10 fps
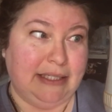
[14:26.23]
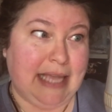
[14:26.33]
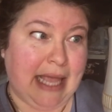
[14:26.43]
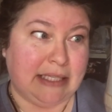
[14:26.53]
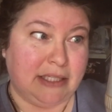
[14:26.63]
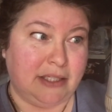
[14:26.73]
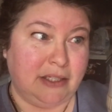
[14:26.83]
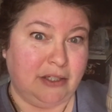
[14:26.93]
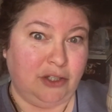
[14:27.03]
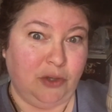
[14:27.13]

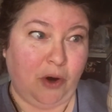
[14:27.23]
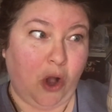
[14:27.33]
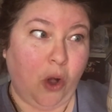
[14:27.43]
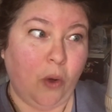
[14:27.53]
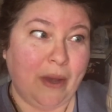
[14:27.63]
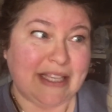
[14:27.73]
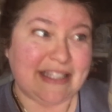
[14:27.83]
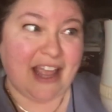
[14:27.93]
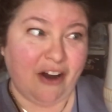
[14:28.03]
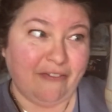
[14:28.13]
Yes, you are always
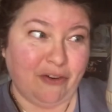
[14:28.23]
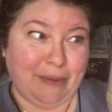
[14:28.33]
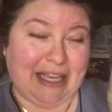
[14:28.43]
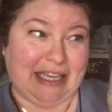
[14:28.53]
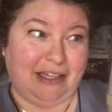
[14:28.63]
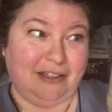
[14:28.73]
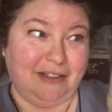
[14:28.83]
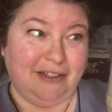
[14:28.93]
there for me.